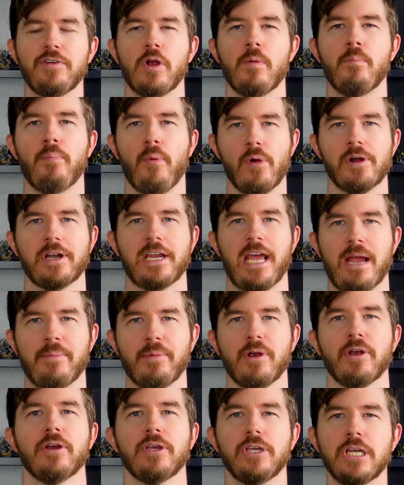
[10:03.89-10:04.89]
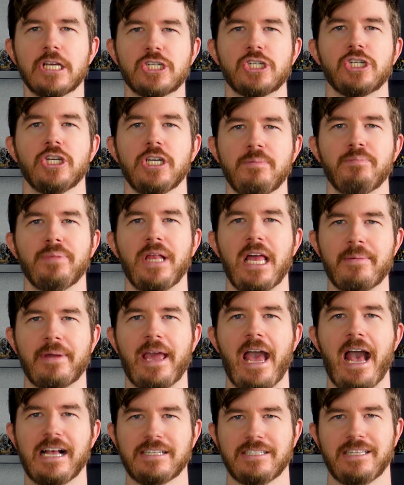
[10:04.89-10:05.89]
you're a board gamer, you should play
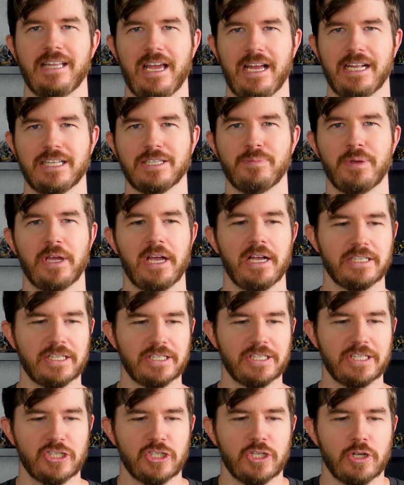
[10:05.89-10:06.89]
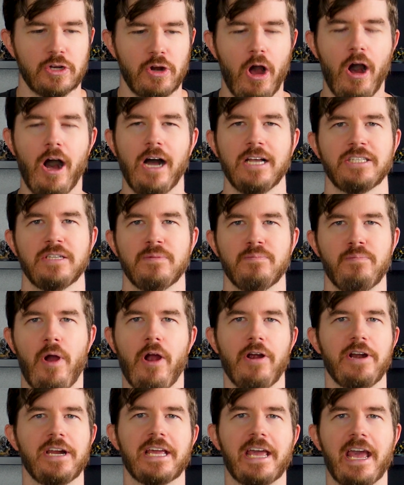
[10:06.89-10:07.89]
Gaslands because it's just an awesome
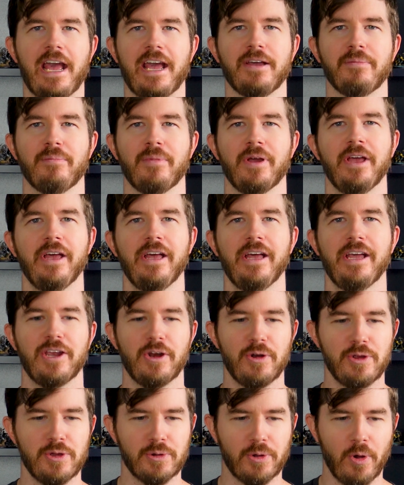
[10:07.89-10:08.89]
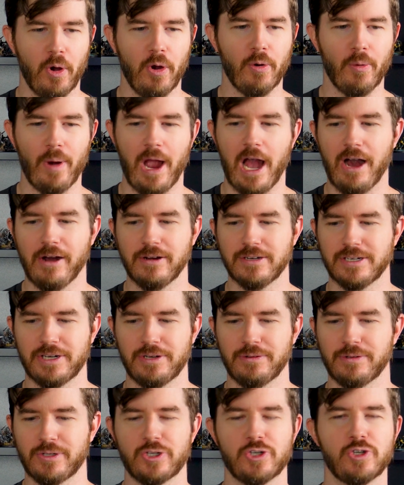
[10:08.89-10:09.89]
party game. You go around and
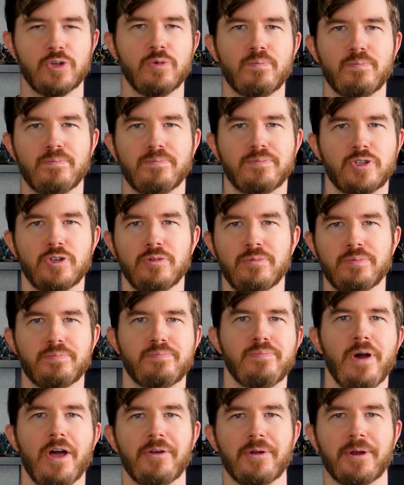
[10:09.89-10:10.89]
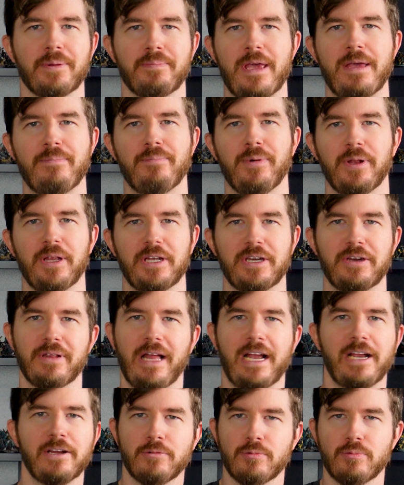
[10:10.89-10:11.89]
you shoot other people and you
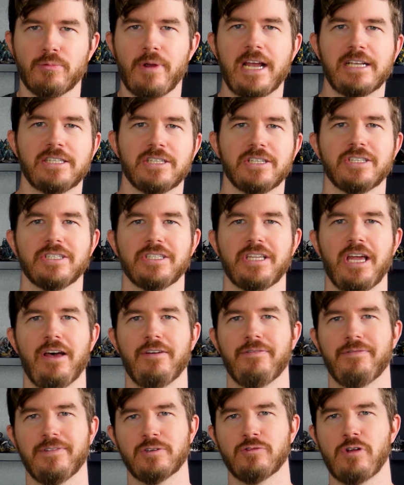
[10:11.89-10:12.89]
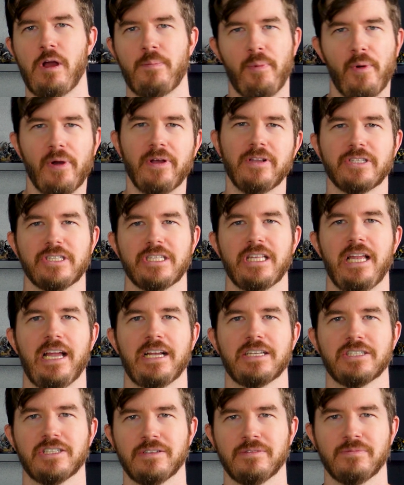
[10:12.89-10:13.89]
like race and stuff and drop oil
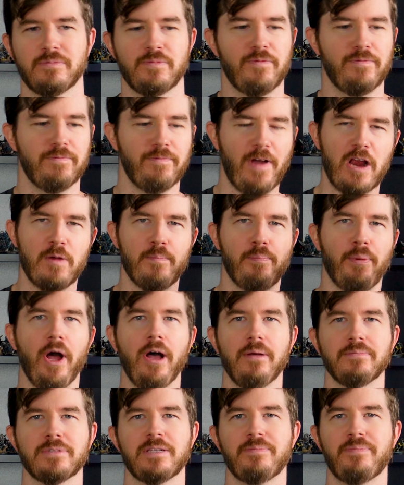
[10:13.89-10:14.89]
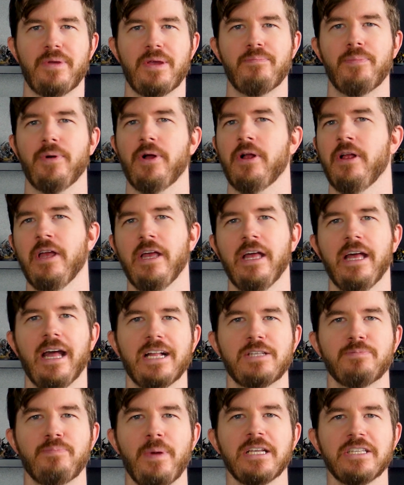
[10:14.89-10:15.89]
slicks and fire bombs at people.
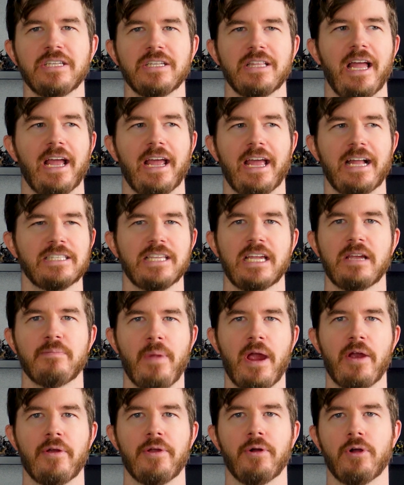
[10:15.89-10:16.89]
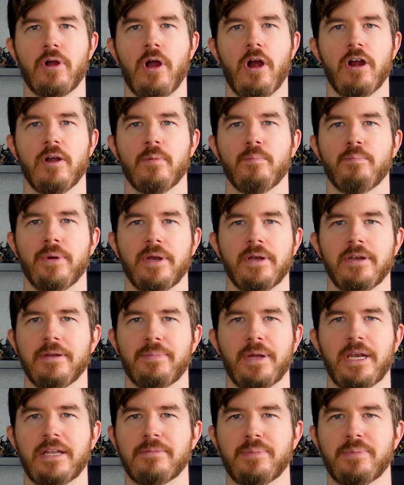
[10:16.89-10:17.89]
It's basically it's like Mario Kart, but